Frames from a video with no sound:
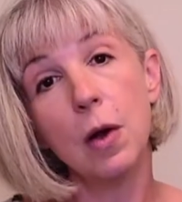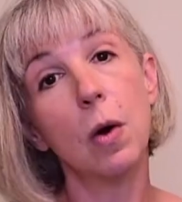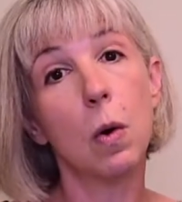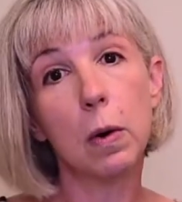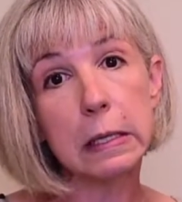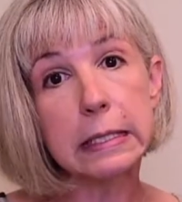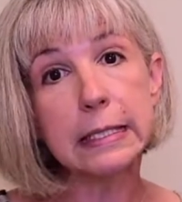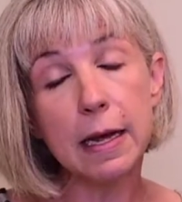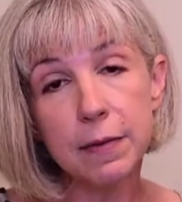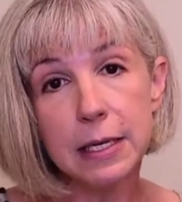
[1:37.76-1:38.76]
Or
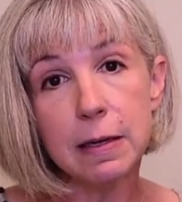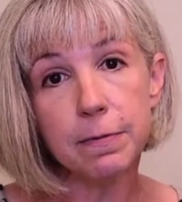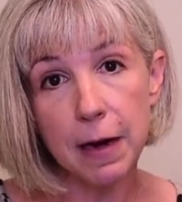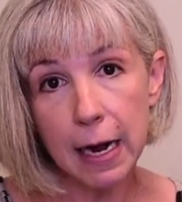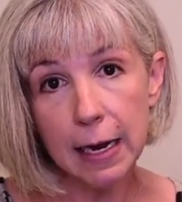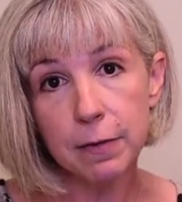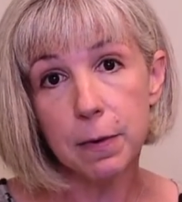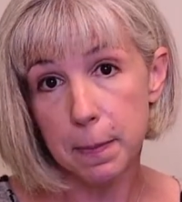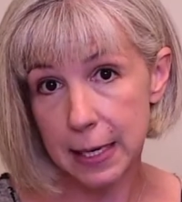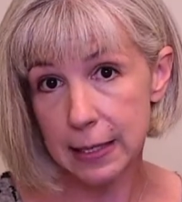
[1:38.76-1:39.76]

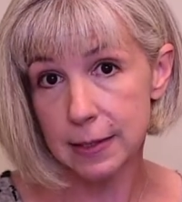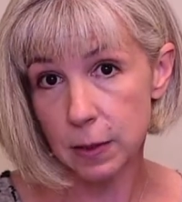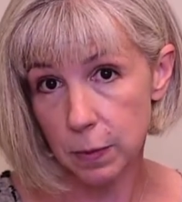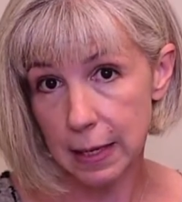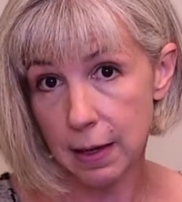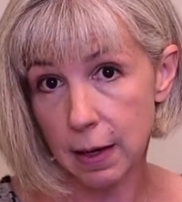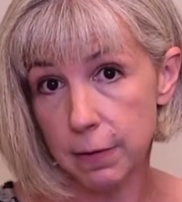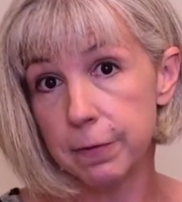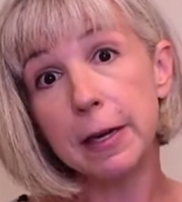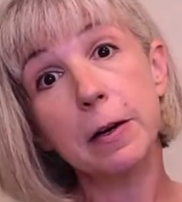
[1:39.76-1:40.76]
seventy-five minutes a week
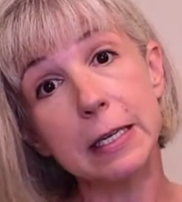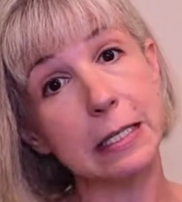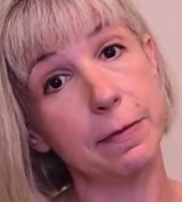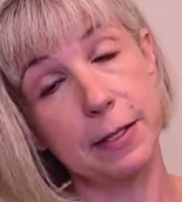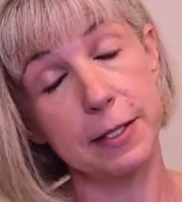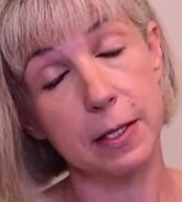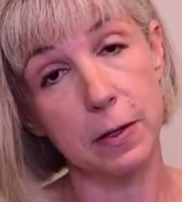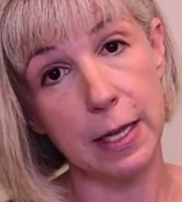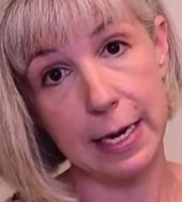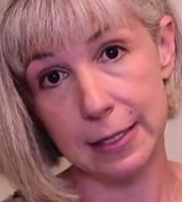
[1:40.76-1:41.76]
of vigorous
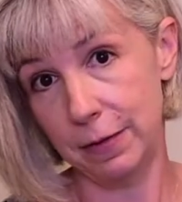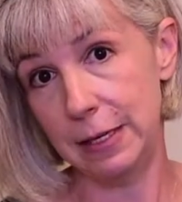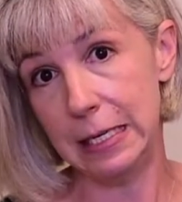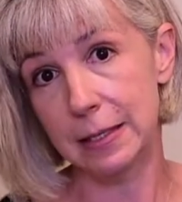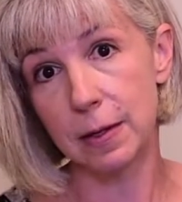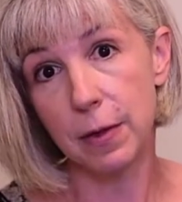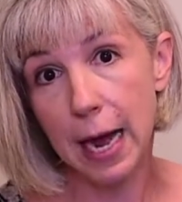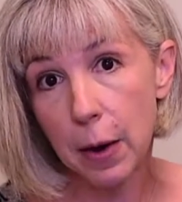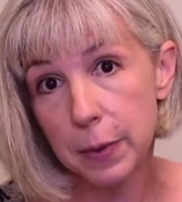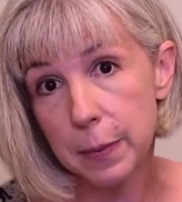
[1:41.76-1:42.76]
physical activity. So
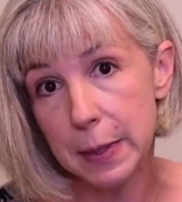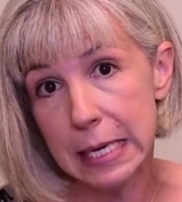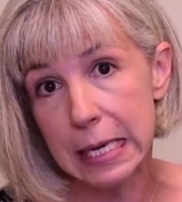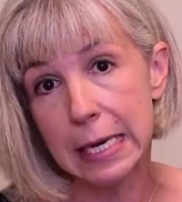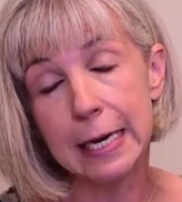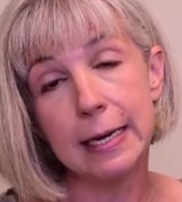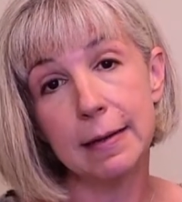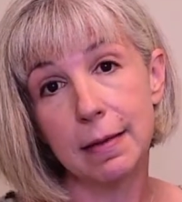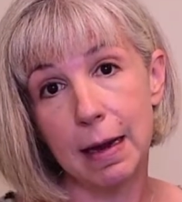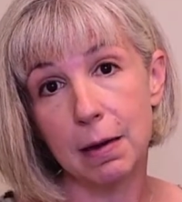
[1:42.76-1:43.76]
that would be
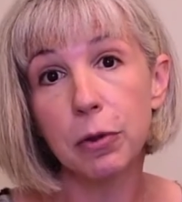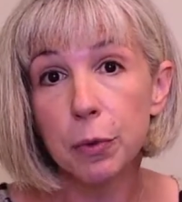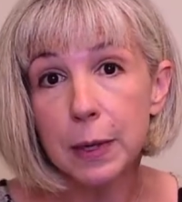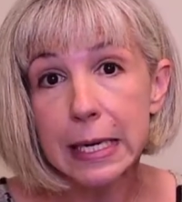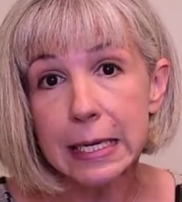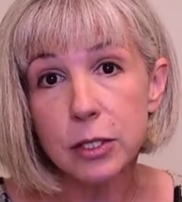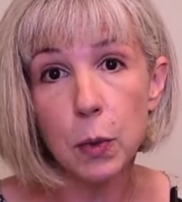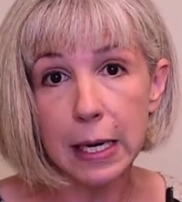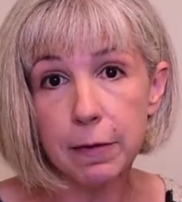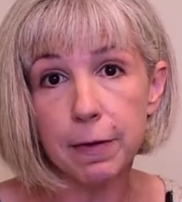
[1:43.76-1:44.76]
like three
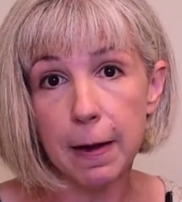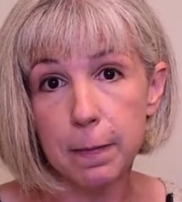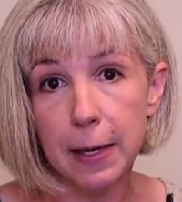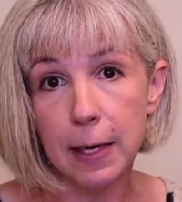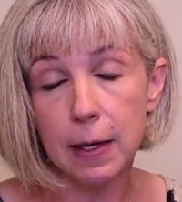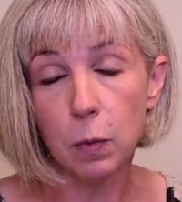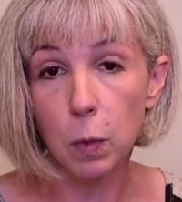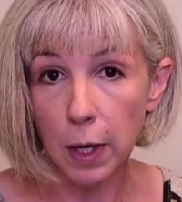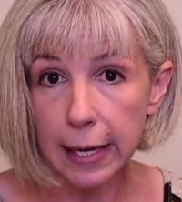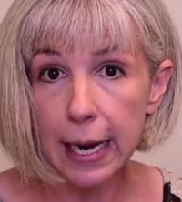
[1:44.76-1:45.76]
twenty-five minute
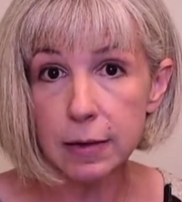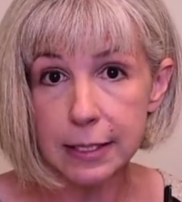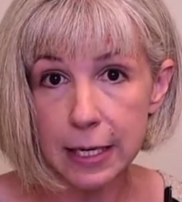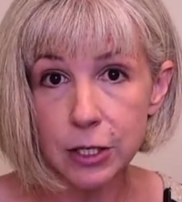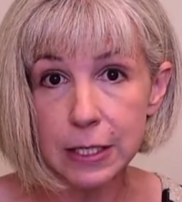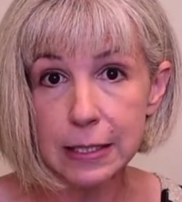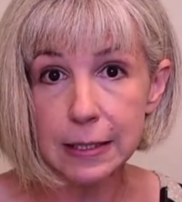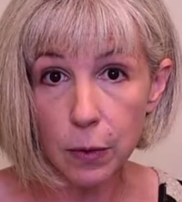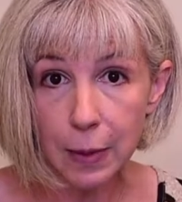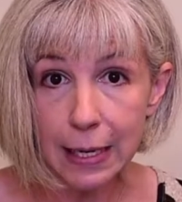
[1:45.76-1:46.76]
workout sessions
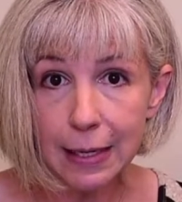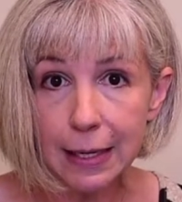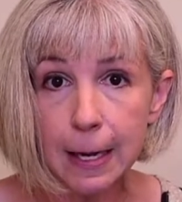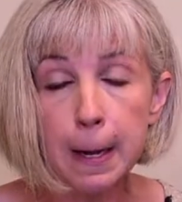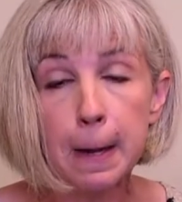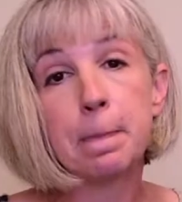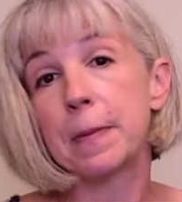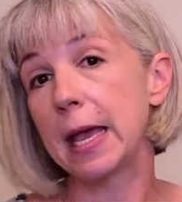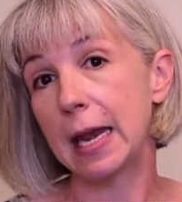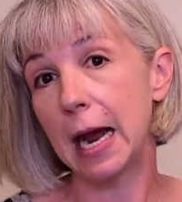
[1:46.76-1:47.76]
a week.
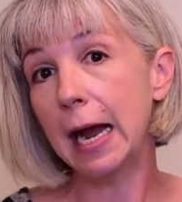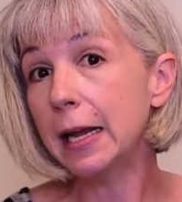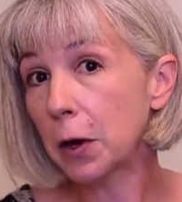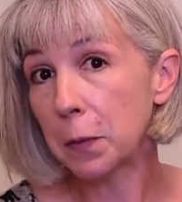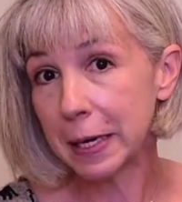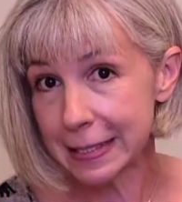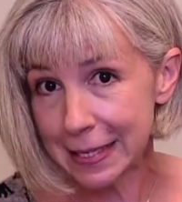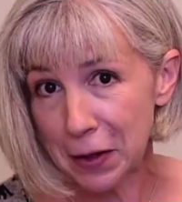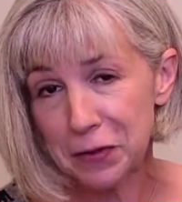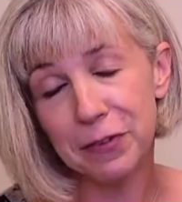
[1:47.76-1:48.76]
And I know
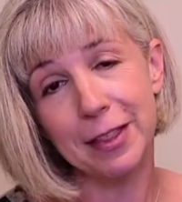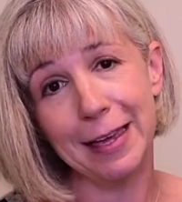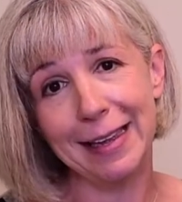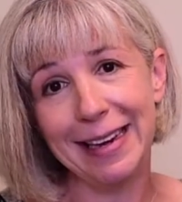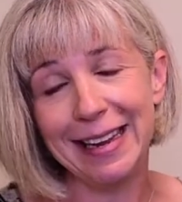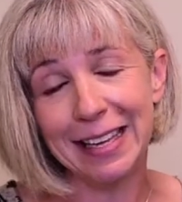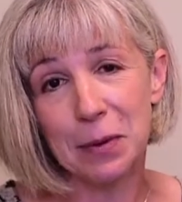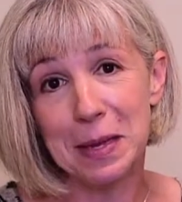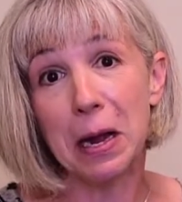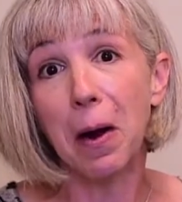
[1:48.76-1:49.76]
myself that it
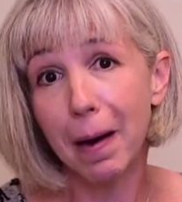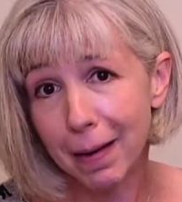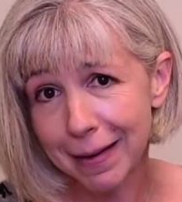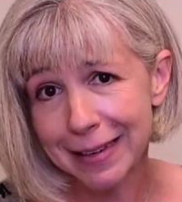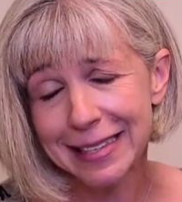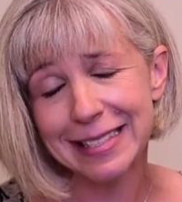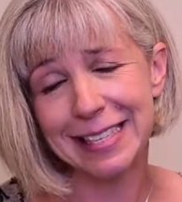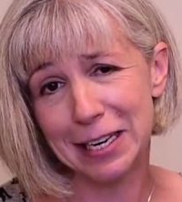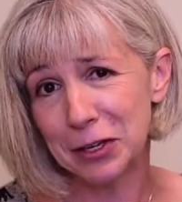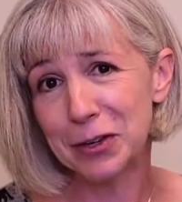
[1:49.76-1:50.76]
can be hard to
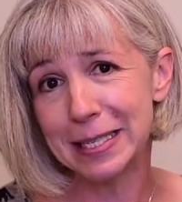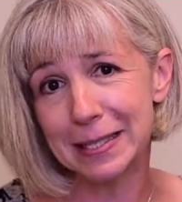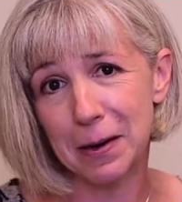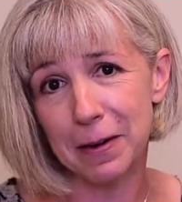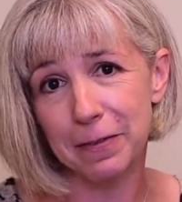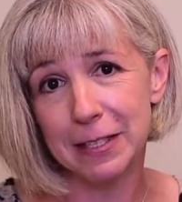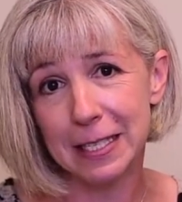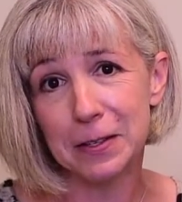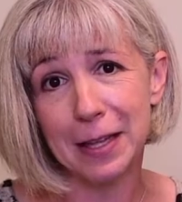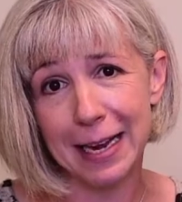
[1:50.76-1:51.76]
increase our
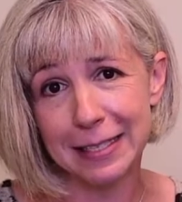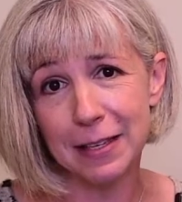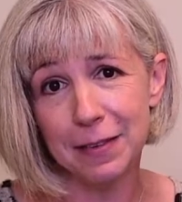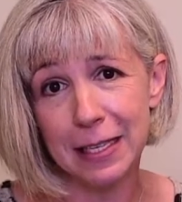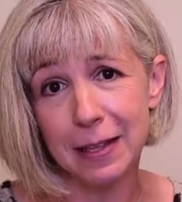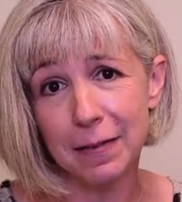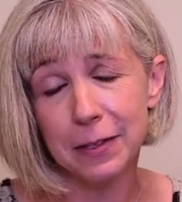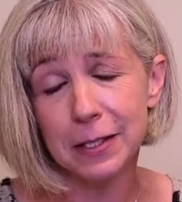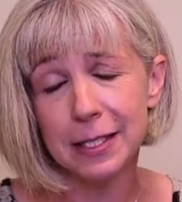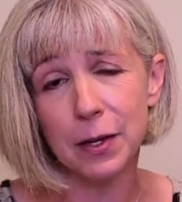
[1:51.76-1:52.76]
physical activity
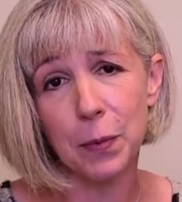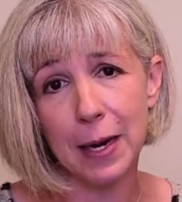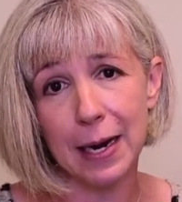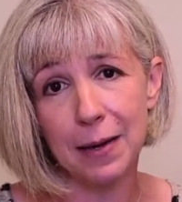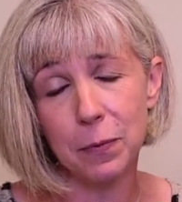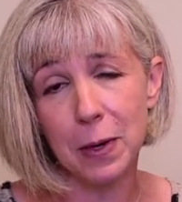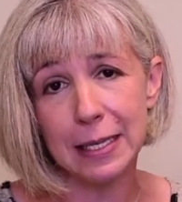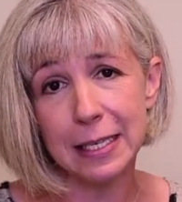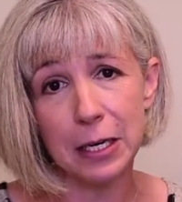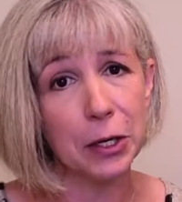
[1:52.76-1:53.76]
levels. So what I
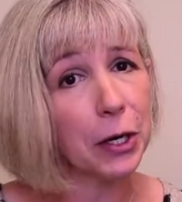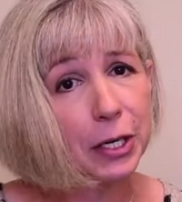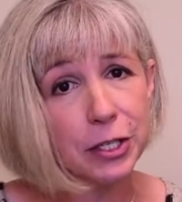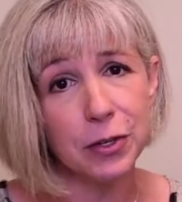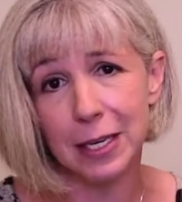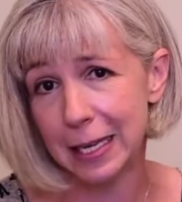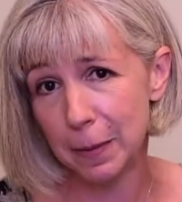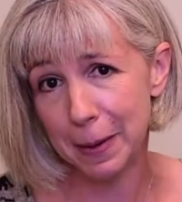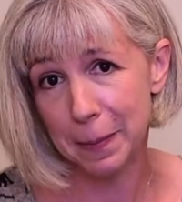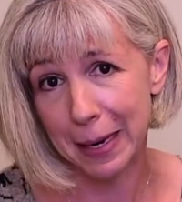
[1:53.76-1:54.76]
want to encourage you to
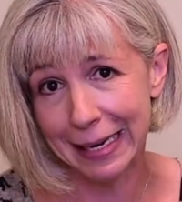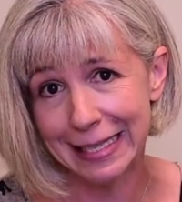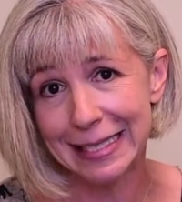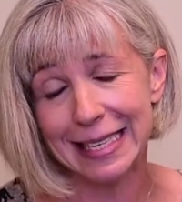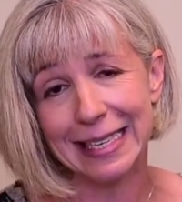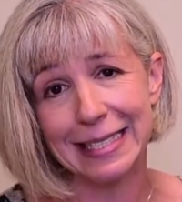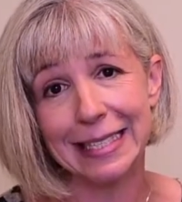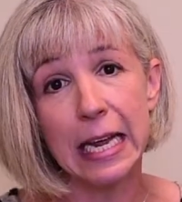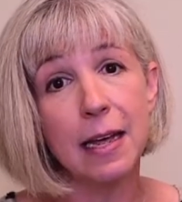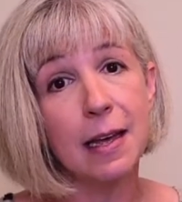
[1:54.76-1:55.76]
keep in mind
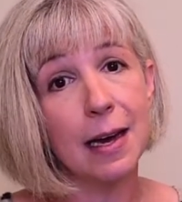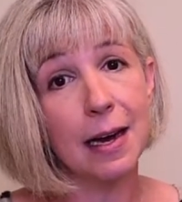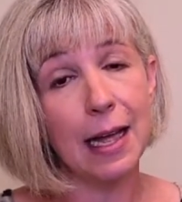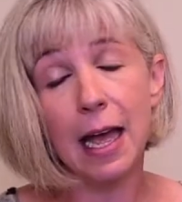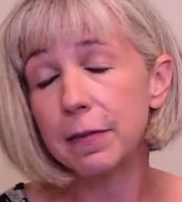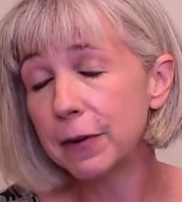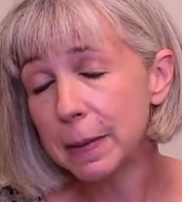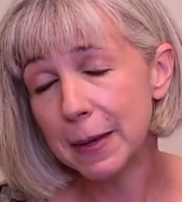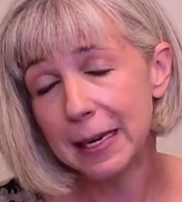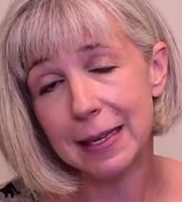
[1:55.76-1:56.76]
is uh,
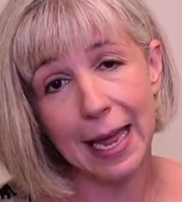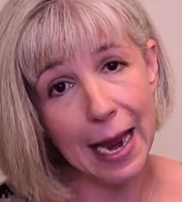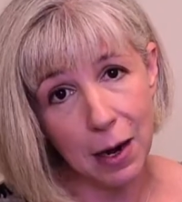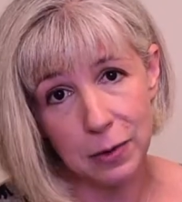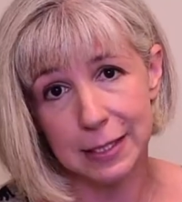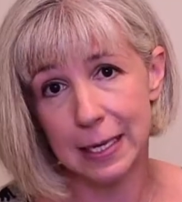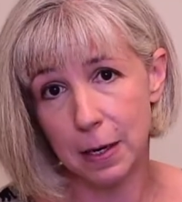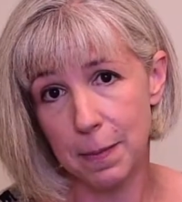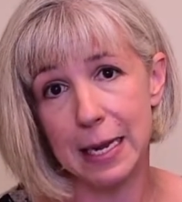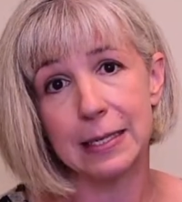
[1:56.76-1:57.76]
every bit counts
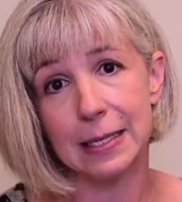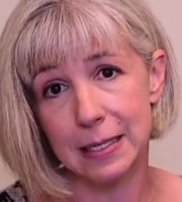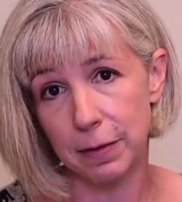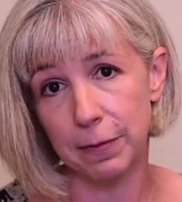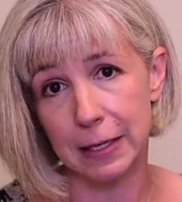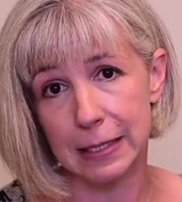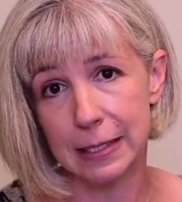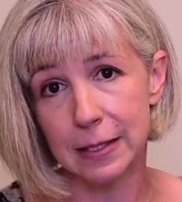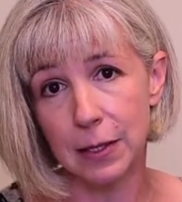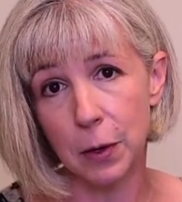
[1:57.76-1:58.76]
and makes a
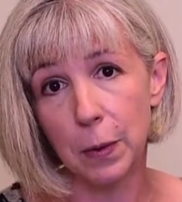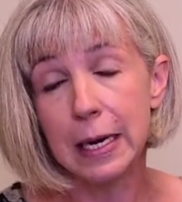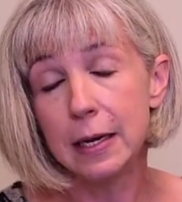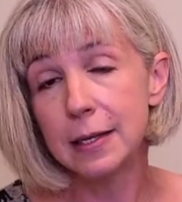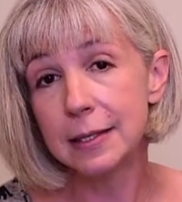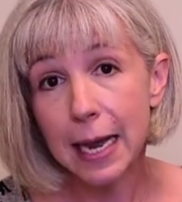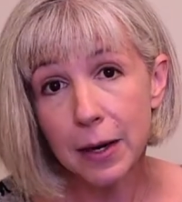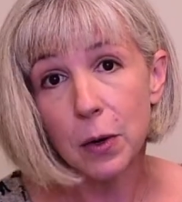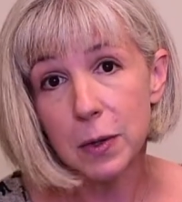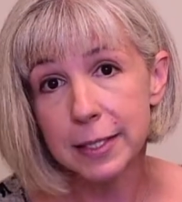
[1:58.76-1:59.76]
difference. So
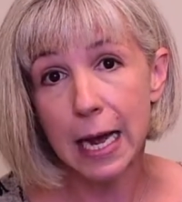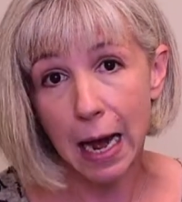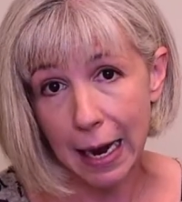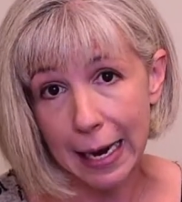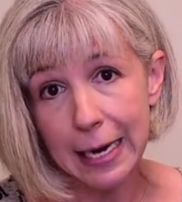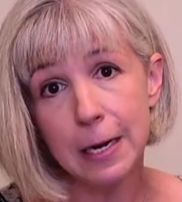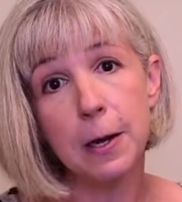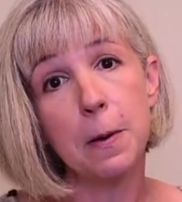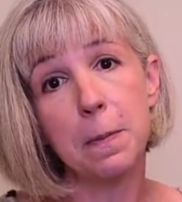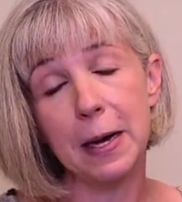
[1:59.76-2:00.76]
set goals high,
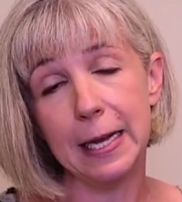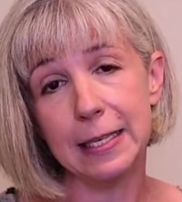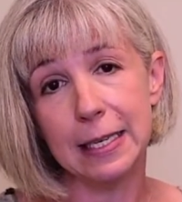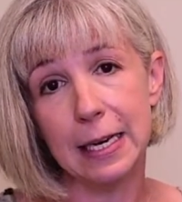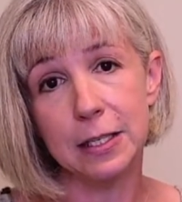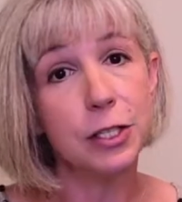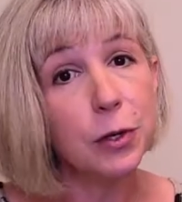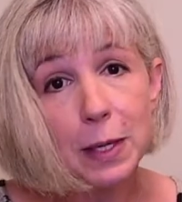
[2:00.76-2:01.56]
but uh, do